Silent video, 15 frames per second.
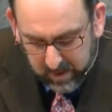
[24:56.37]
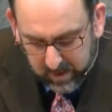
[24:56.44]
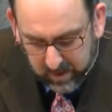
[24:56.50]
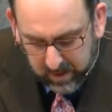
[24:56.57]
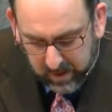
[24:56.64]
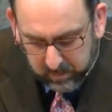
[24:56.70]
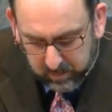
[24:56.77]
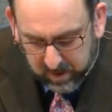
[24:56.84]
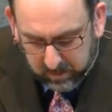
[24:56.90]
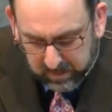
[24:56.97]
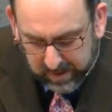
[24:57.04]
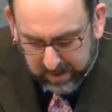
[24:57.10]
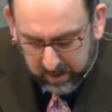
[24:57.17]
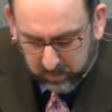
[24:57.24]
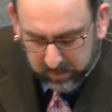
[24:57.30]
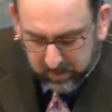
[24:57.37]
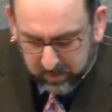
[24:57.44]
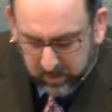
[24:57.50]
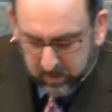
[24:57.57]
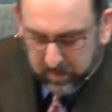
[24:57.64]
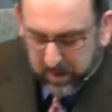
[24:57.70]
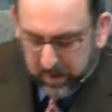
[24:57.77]
the name of the man with
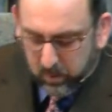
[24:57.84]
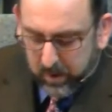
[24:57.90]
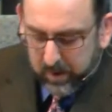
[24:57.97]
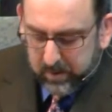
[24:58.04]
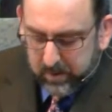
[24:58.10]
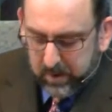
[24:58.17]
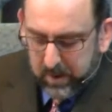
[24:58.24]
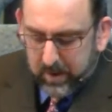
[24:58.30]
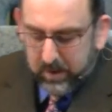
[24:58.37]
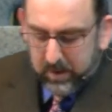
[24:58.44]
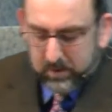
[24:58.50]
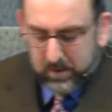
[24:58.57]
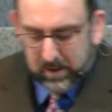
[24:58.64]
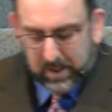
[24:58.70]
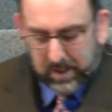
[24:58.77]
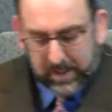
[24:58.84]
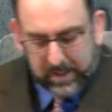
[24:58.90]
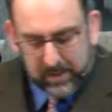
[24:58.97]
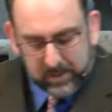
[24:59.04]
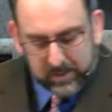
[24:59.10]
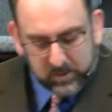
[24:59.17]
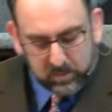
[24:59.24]
whom I worked
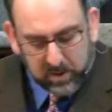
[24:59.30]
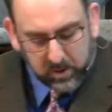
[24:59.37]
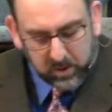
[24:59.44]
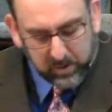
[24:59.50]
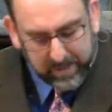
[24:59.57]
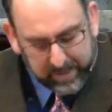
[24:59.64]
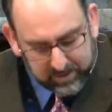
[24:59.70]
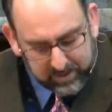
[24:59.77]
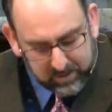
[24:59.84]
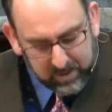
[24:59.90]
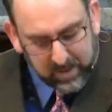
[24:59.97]
today is Boaz.